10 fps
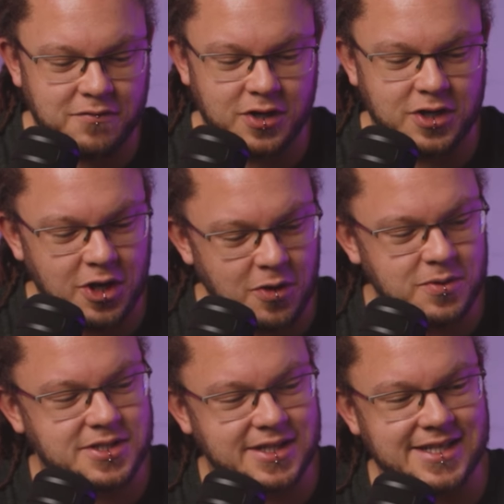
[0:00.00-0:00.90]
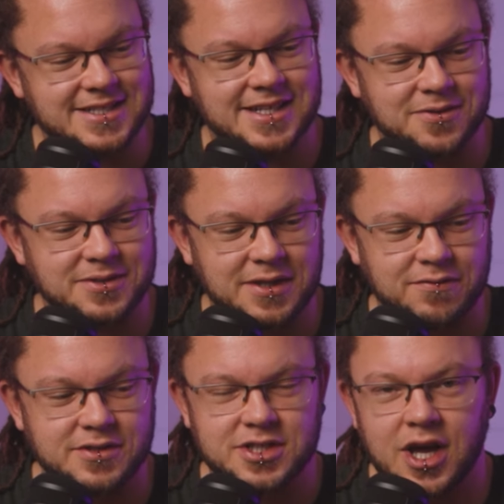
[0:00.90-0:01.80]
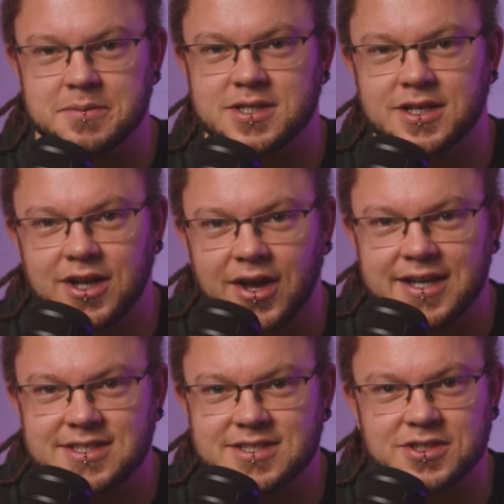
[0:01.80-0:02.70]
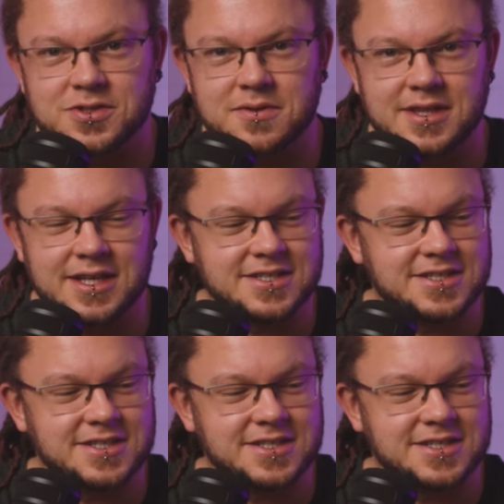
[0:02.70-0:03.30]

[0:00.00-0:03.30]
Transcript: I've got loads of these little different types of lights that do things